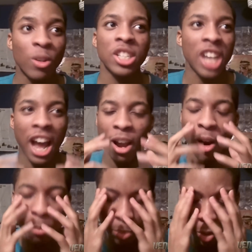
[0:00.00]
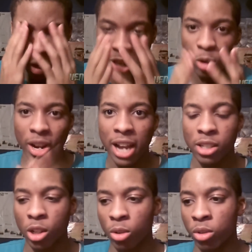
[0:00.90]
which I pray you
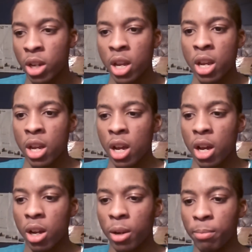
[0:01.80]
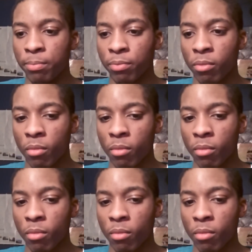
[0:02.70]
guys don't. Um,